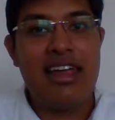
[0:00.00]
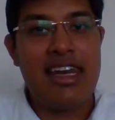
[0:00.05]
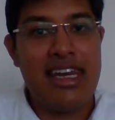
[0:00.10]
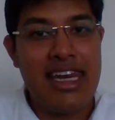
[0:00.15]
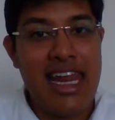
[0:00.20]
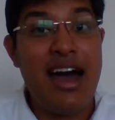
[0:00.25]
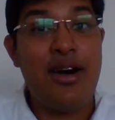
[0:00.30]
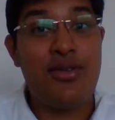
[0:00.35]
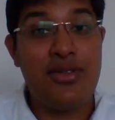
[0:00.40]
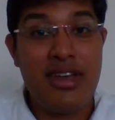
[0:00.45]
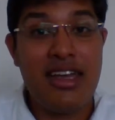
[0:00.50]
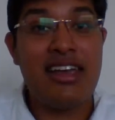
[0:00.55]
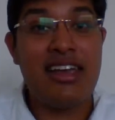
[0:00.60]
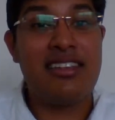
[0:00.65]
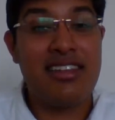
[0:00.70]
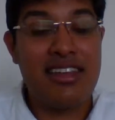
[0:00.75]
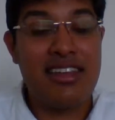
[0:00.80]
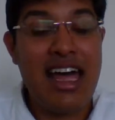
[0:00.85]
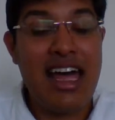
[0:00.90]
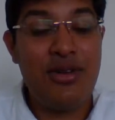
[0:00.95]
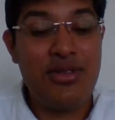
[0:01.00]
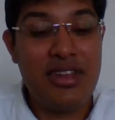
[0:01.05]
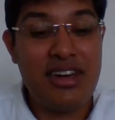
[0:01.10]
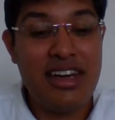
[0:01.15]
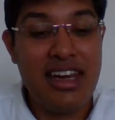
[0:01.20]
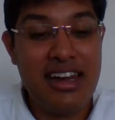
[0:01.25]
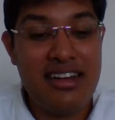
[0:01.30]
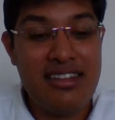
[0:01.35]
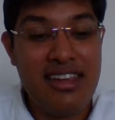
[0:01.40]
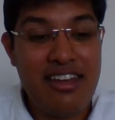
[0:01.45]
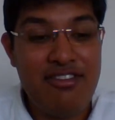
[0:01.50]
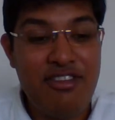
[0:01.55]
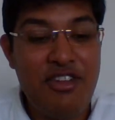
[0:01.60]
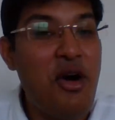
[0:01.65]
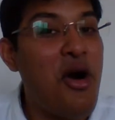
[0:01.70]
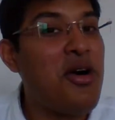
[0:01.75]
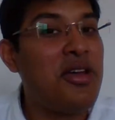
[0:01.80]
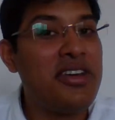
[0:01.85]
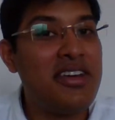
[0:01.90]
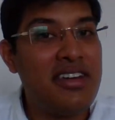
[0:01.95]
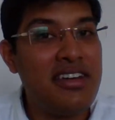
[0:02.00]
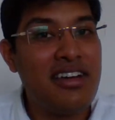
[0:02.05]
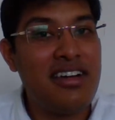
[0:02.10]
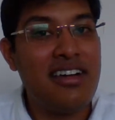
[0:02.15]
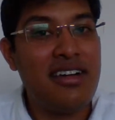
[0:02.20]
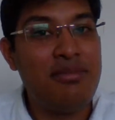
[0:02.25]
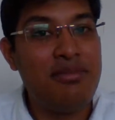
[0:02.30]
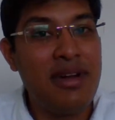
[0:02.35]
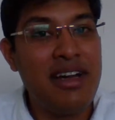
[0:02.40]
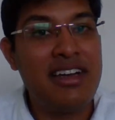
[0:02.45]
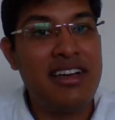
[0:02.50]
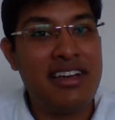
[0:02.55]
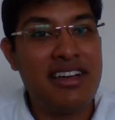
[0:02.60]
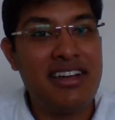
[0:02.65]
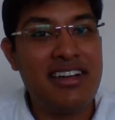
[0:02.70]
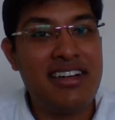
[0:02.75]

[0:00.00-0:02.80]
Now the dates have gone a bit